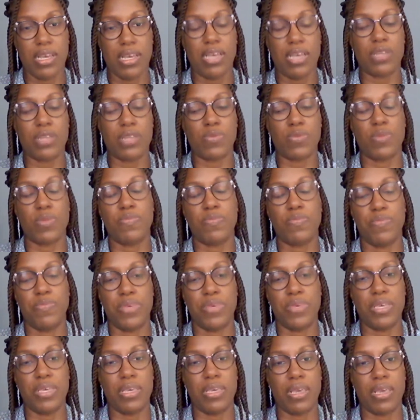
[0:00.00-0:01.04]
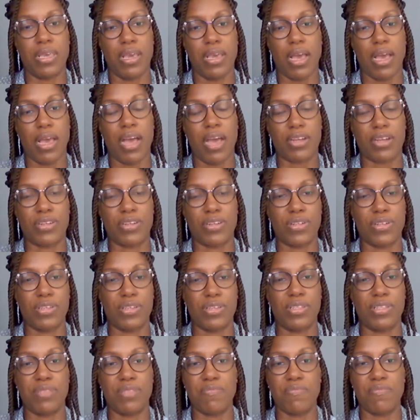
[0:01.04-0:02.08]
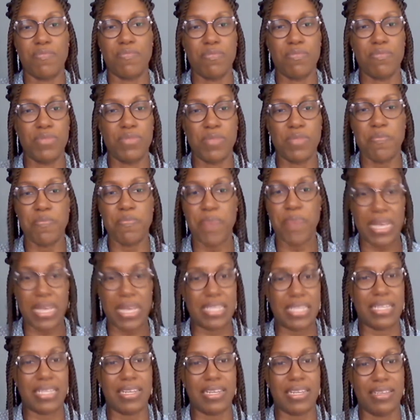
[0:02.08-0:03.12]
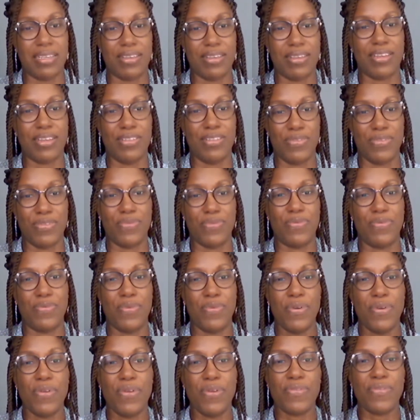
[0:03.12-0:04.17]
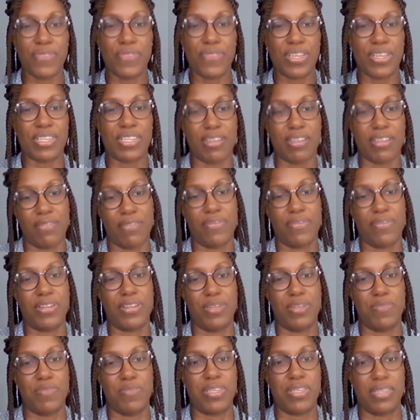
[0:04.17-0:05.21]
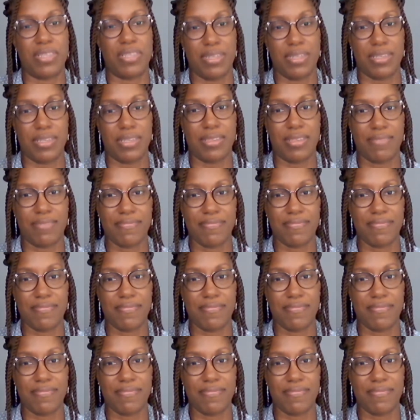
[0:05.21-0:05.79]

it would be actually the best thing you can do for yourself and your business.